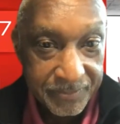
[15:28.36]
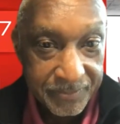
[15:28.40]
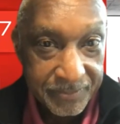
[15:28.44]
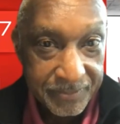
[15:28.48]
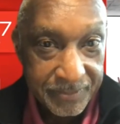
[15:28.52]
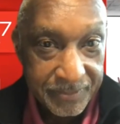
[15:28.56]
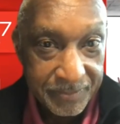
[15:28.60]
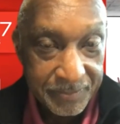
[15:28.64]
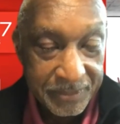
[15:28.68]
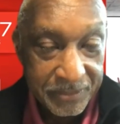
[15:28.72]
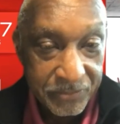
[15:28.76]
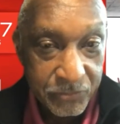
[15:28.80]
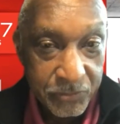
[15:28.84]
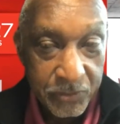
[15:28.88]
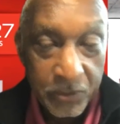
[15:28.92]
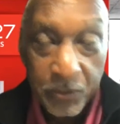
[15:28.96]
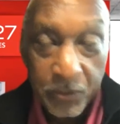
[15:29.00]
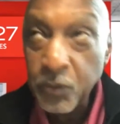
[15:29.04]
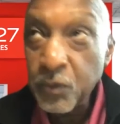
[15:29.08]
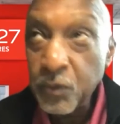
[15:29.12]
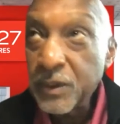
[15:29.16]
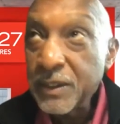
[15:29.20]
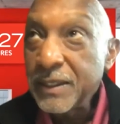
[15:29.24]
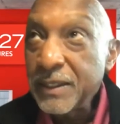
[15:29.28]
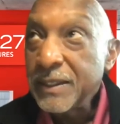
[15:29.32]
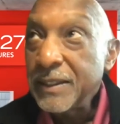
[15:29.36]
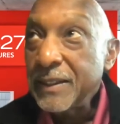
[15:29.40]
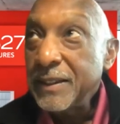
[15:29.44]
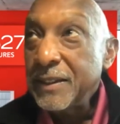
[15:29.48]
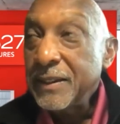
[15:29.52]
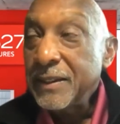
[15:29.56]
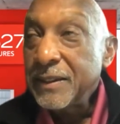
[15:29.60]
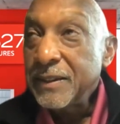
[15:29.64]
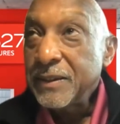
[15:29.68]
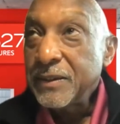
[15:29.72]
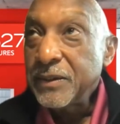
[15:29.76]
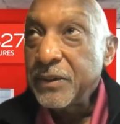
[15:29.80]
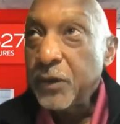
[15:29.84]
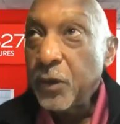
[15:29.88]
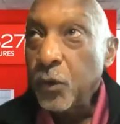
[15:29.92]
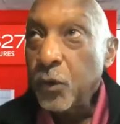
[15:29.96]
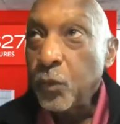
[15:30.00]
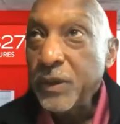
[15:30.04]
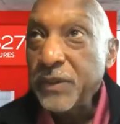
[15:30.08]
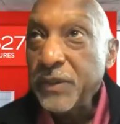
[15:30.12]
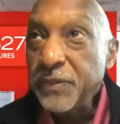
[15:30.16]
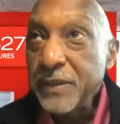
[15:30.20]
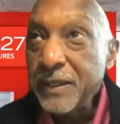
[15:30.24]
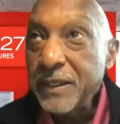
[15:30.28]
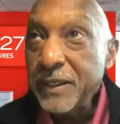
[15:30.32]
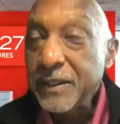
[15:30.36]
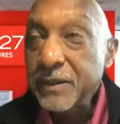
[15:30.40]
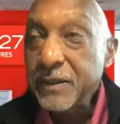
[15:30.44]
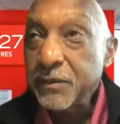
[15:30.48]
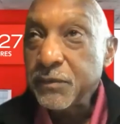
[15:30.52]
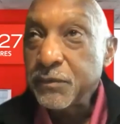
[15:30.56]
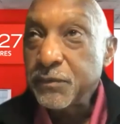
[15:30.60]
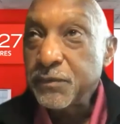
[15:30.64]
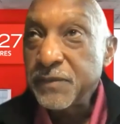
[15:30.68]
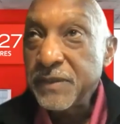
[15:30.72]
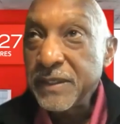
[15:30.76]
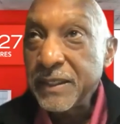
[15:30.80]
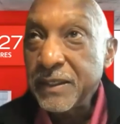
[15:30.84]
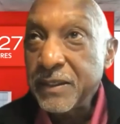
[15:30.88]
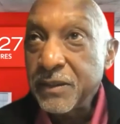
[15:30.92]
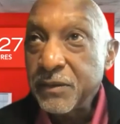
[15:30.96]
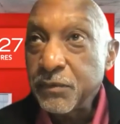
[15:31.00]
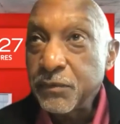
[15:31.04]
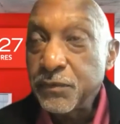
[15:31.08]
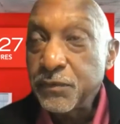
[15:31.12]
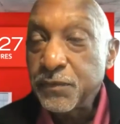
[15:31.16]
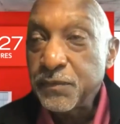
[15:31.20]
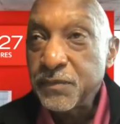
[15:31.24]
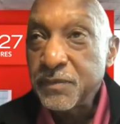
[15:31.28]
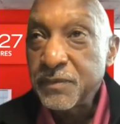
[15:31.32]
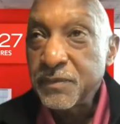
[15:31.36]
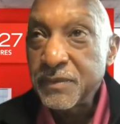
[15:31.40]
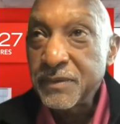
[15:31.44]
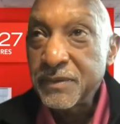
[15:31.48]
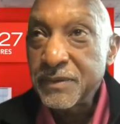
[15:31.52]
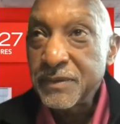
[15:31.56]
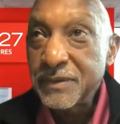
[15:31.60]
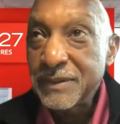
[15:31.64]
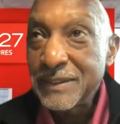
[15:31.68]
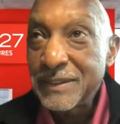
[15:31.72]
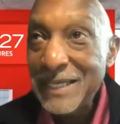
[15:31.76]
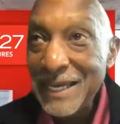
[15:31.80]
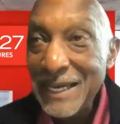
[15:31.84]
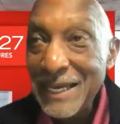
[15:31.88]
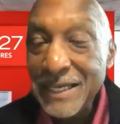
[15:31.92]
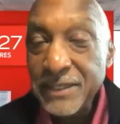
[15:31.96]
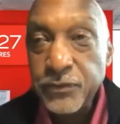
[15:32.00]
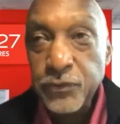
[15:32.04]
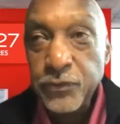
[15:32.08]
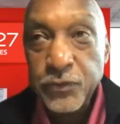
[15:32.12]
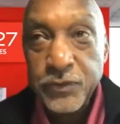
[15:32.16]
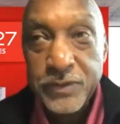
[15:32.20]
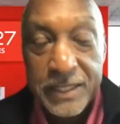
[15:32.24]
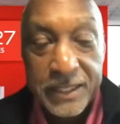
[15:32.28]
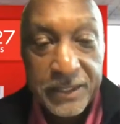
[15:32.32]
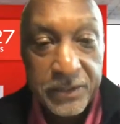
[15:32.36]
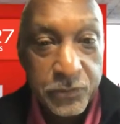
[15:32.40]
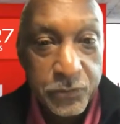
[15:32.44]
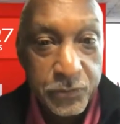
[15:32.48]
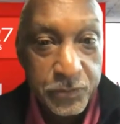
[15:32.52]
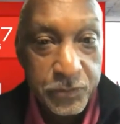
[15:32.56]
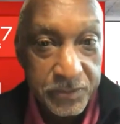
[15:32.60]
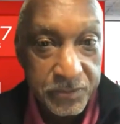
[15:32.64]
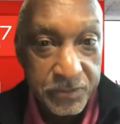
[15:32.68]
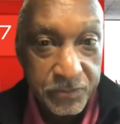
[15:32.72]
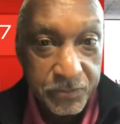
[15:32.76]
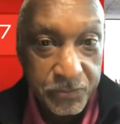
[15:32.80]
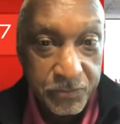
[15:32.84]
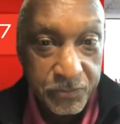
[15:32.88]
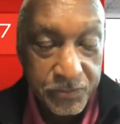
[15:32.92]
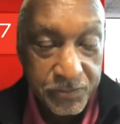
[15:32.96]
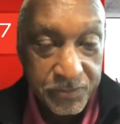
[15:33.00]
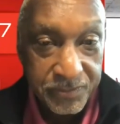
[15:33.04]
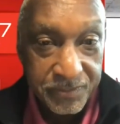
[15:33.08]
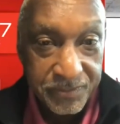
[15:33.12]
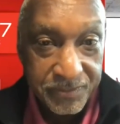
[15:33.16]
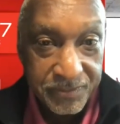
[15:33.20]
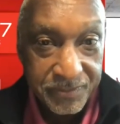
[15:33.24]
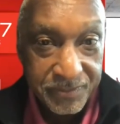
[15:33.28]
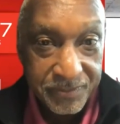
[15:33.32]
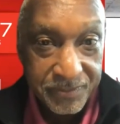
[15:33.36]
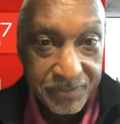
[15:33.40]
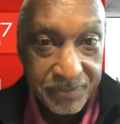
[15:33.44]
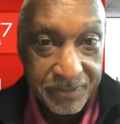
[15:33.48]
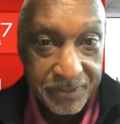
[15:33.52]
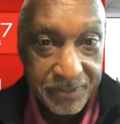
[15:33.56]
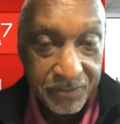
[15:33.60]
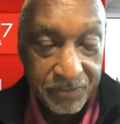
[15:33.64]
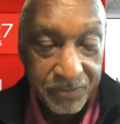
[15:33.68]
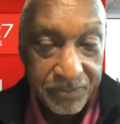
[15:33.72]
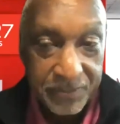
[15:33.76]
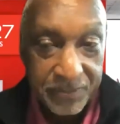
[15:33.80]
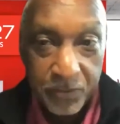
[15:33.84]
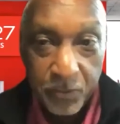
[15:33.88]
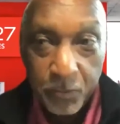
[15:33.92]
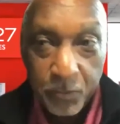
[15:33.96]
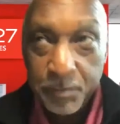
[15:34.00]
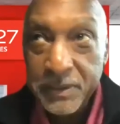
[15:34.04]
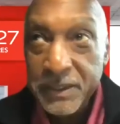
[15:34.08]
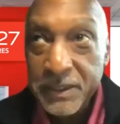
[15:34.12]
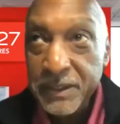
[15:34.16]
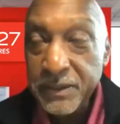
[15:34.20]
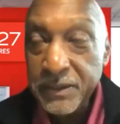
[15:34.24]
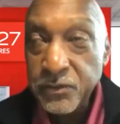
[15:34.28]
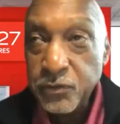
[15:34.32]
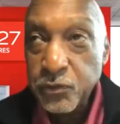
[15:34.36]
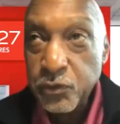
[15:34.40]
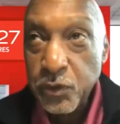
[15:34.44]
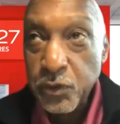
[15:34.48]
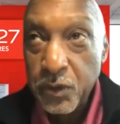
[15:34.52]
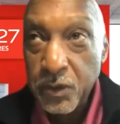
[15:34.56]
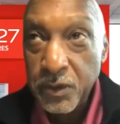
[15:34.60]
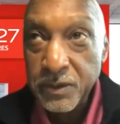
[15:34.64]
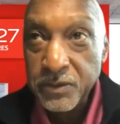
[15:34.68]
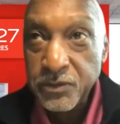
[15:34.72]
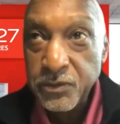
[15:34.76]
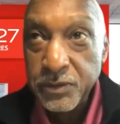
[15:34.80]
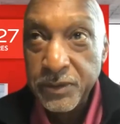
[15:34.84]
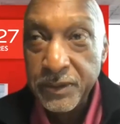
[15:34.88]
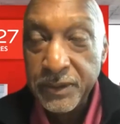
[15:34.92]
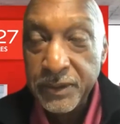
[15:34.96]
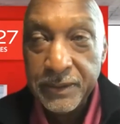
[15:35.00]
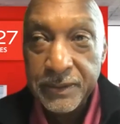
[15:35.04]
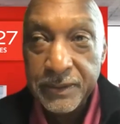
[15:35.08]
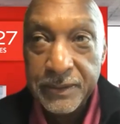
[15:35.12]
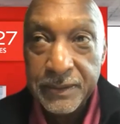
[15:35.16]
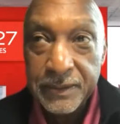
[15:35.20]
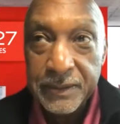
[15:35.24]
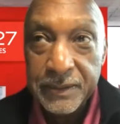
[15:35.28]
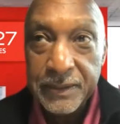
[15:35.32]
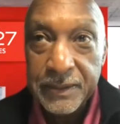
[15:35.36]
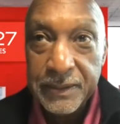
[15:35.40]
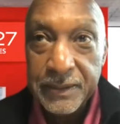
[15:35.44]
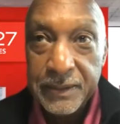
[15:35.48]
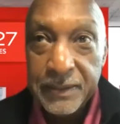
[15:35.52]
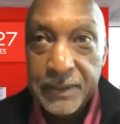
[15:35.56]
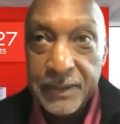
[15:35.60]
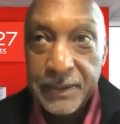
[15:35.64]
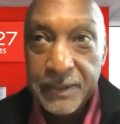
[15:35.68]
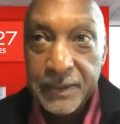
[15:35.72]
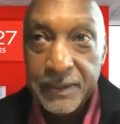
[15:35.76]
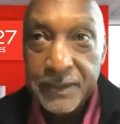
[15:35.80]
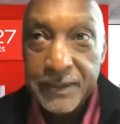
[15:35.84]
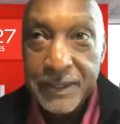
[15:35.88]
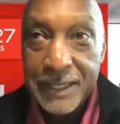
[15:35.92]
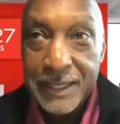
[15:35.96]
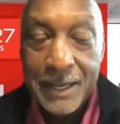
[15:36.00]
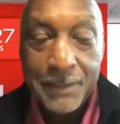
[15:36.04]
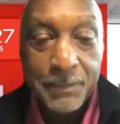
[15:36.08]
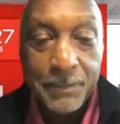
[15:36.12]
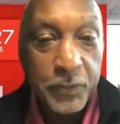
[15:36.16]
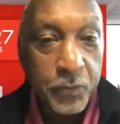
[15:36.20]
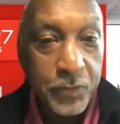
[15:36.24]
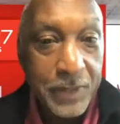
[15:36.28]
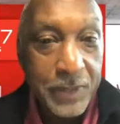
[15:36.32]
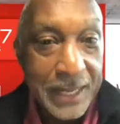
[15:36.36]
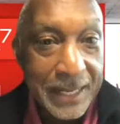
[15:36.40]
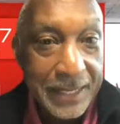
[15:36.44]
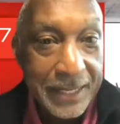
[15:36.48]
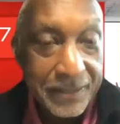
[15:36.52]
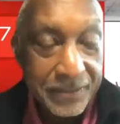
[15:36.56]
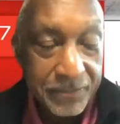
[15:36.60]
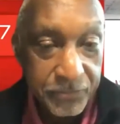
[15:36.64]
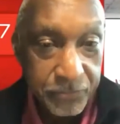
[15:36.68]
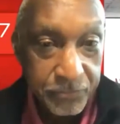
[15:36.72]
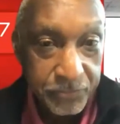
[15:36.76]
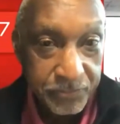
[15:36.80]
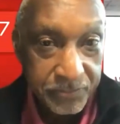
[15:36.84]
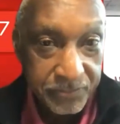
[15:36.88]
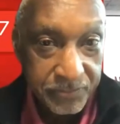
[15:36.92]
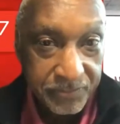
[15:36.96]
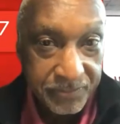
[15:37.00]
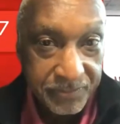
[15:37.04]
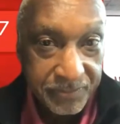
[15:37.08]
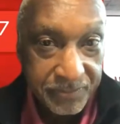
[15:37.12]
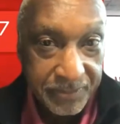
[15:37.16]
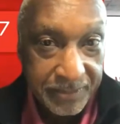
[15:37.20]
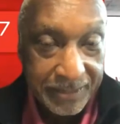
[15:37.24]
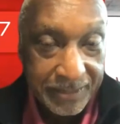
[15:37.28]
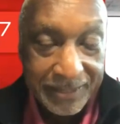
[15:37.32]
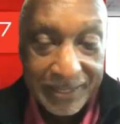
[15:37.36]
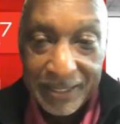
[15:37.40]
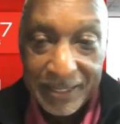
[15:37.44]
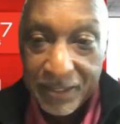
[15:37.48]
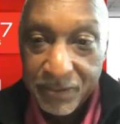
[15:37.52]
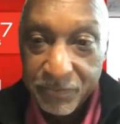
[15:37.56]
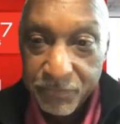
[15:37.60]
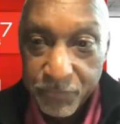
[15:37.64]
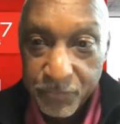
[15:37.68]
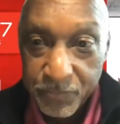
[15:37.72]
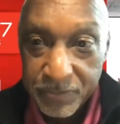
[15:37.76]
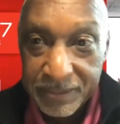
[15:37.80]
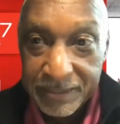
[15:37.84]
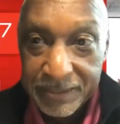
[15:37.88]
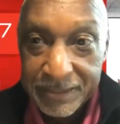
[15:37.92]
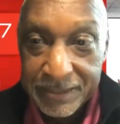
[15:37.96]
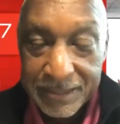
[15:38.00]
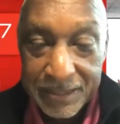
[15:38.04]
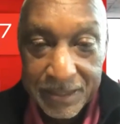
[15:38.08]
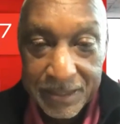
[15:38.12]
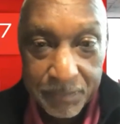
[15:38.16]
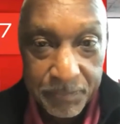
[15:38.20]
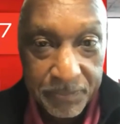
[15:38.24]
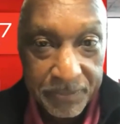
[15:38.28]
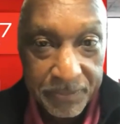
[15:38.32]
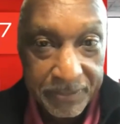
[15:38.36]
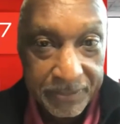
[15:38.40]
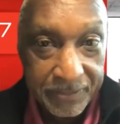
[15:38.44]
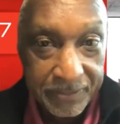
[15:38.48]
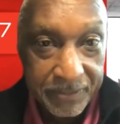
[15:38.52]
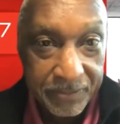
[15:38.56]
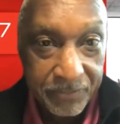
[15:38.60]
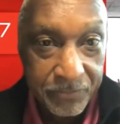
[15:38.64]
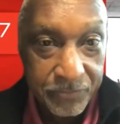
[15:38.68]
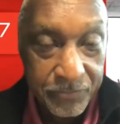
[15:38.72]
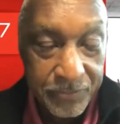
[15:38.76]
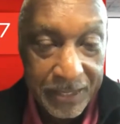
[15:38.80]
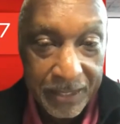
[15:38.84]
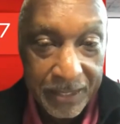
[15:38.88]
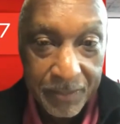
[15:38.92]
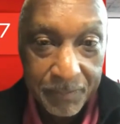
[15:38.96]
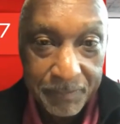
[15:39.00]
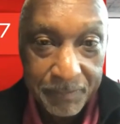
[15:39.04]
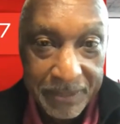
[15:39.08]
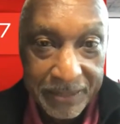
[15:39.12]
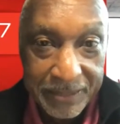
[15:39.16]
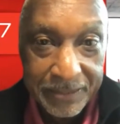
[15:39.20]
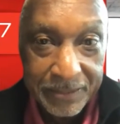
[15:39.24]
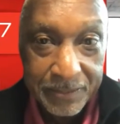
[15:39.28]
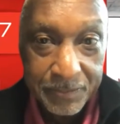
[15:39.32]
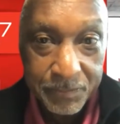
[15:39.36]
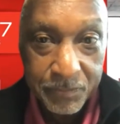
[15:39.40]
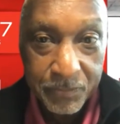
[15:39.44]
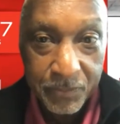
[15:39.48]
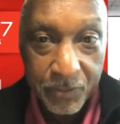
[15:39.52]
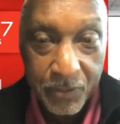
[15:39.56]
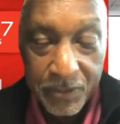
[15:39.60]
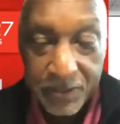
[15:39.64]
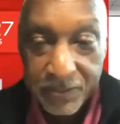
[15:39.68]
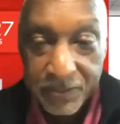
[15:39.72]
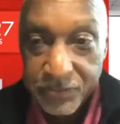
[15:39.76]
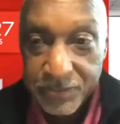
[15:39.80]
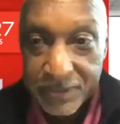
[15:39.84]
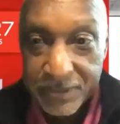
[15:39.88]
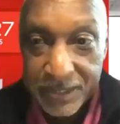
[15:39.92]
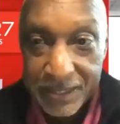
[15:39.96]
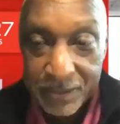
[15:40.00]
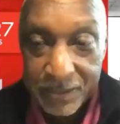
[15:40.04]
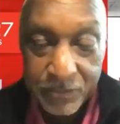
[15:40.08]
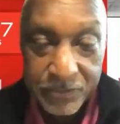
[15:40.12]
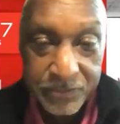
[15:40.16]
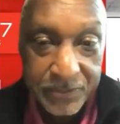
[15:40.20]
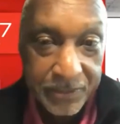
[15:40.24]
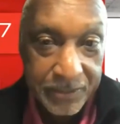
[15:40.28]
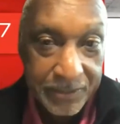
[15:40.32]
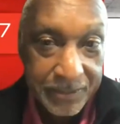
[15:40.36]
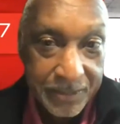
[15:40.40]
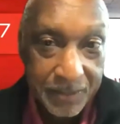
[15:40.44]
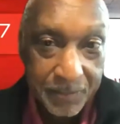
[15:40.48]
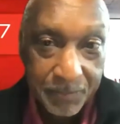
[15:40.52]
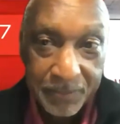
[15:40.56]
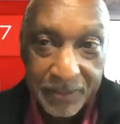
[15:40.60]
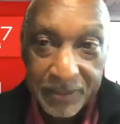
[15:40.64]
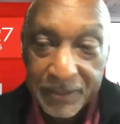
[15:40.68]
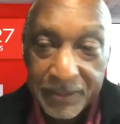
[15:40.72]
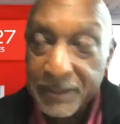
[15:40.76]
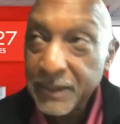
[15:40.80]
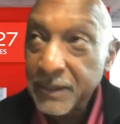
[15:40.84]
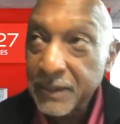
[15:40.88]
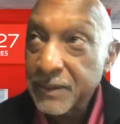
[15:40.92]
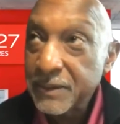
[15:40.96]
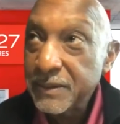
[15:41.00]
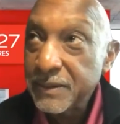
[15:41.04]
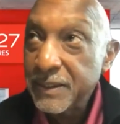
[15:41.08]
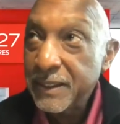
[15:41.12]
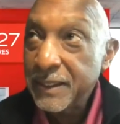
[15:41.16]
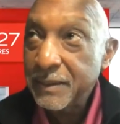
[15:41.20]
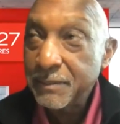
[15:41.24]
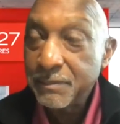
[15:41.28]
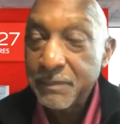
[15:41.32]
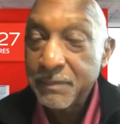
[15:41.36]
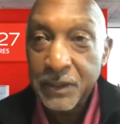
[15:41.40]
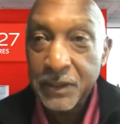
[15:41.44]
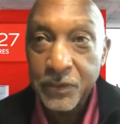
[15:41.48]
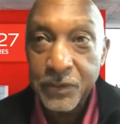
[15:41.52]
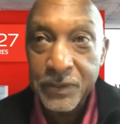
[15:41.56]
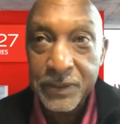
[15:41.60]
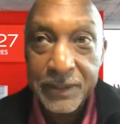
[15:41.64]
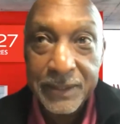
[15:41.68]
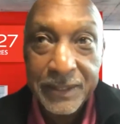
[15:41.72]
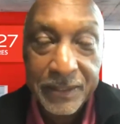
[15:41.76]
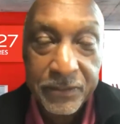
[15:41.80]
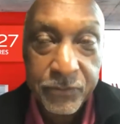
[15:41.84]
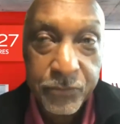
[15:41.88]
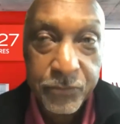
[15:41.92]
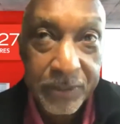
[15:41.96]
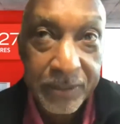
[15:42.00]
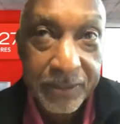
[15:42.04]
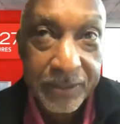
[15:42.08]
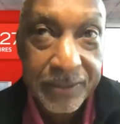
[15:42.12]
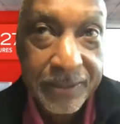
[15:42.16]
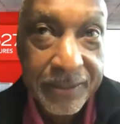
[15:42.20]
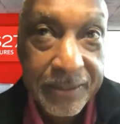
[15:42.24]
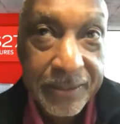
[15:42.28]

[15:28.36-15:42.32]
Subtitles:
I mean, so, you know, we think of gas stations. There'll be charging apparatus at every company. You've got a medium, large size. I was at a company the other day, Miller Electric,